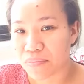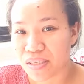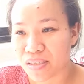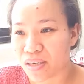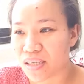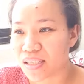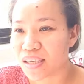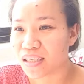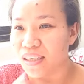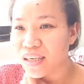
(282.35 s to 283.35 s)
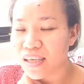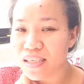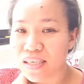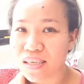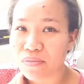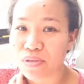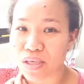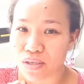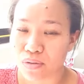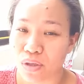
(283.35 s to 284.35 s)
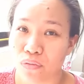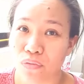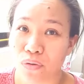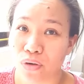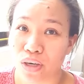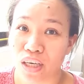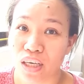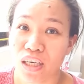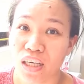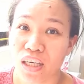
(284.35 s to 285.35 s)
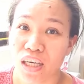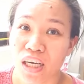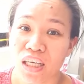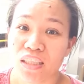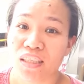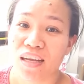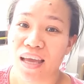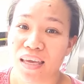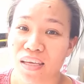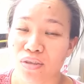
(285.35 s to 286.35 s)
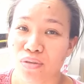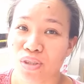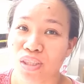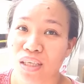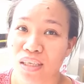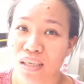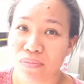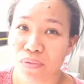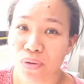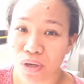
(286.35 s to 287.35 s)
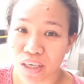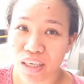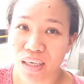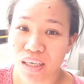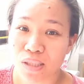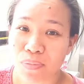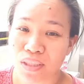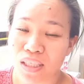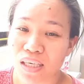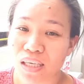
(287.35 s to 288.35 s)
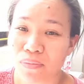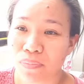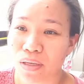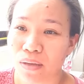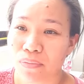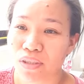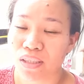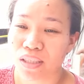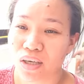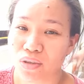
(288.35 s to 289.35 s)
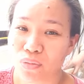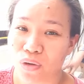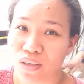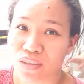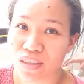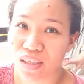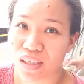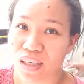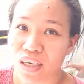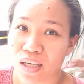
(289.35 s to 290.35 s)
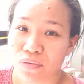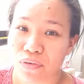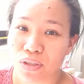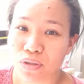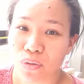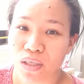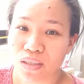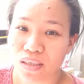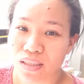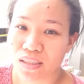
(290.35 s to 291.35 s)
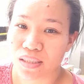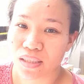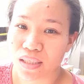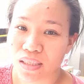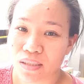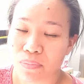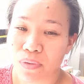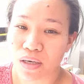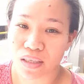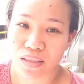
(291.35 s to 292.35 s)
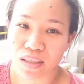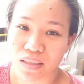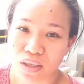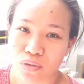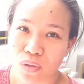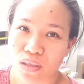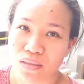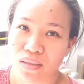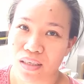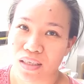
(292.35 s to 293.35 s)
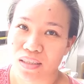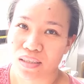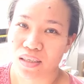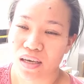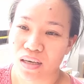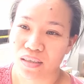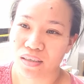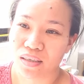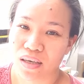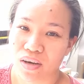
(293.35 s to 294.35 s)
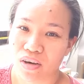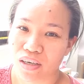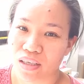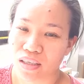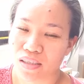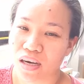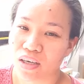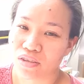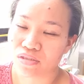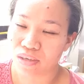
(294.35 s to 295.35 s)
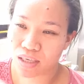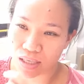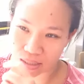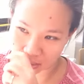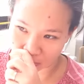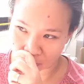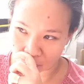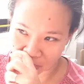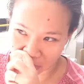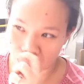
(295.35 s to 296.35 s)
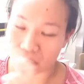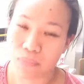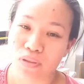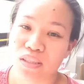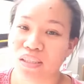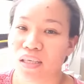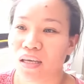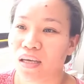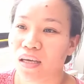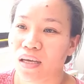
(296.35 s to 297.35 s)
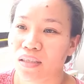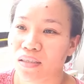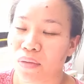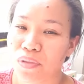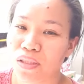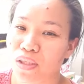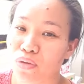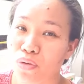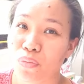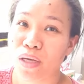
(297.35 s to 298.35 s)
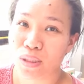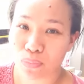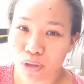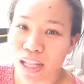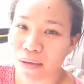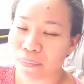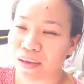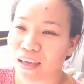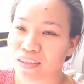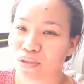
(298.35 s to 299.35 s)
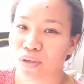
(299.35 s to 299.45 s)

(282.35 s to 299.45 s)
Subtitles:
Chemistry is not an easy subject, so therefore, try to study more, especially pag abo sa second quarter. first quarter is just an easy part, and second quarter is the hard, or it is hard already. So, pagabot sa chemistry 2, mas budlay pagit.